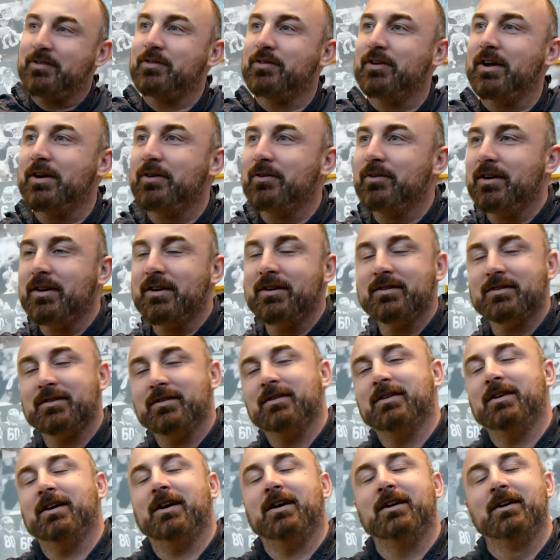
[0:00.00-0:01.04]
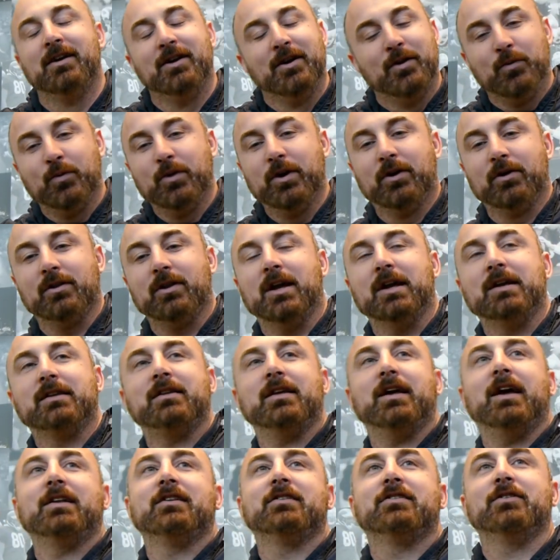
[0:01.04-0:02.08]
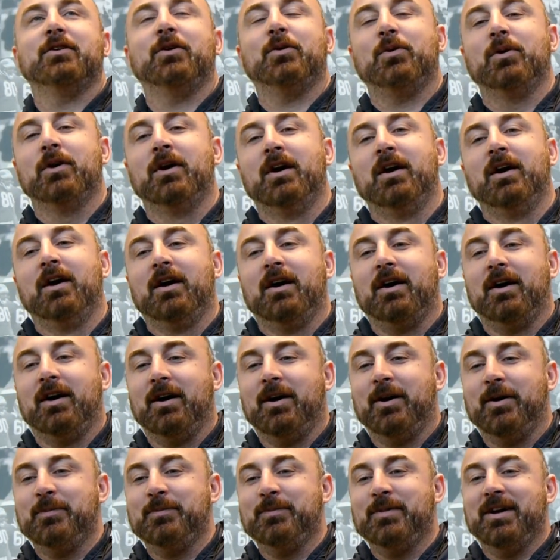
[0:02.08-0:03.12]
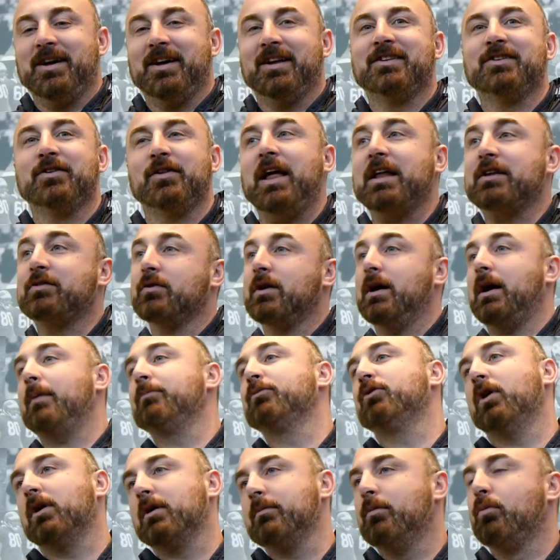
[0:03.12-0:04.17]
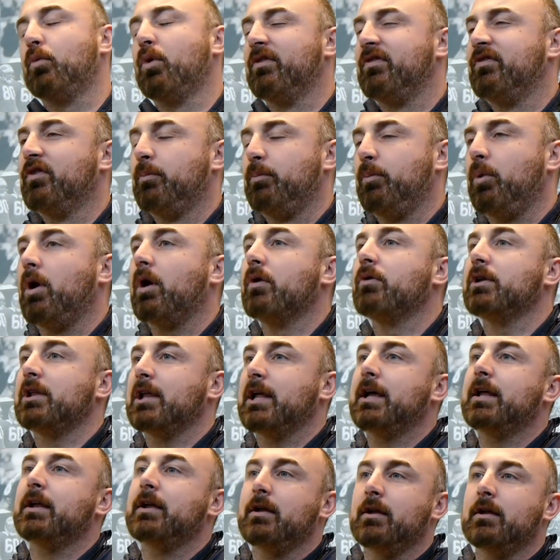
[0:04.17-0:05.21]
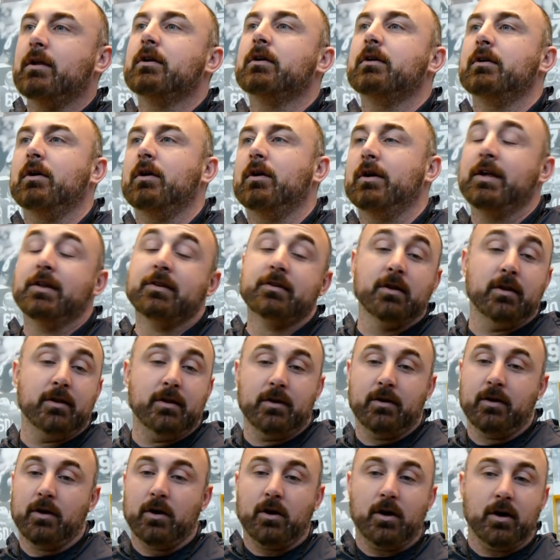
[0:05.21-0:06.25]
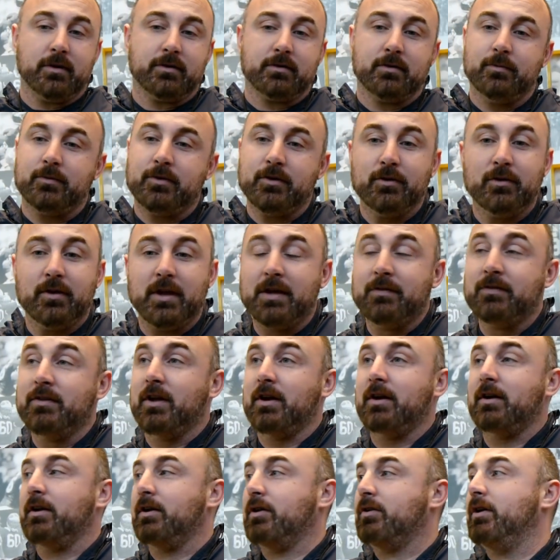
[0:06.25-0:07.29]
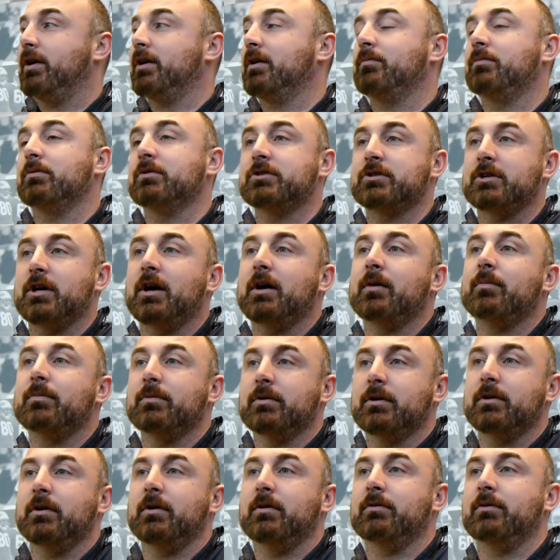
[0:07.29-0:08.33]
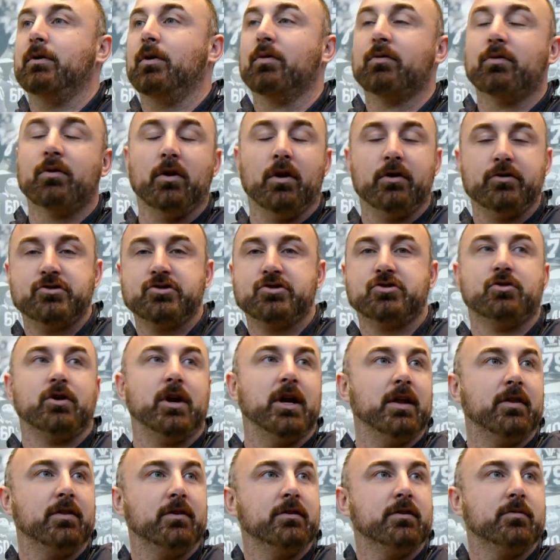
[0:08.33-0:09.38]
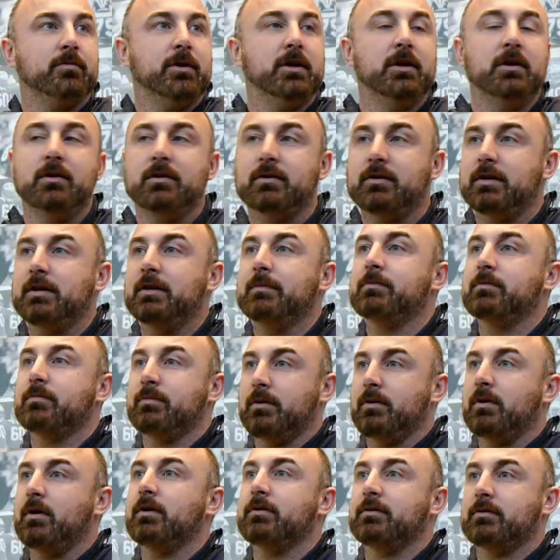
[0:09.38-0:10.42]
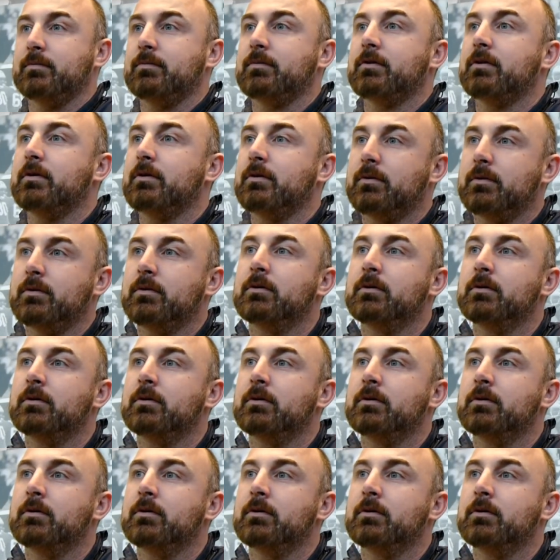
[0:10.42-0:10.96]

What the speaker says: Fred runs. And, we don't like that, so... So that's when I'm talking more football related. They're awesome too. They've done an incredible job. You know, overall strength and speed of the team has been awesome too.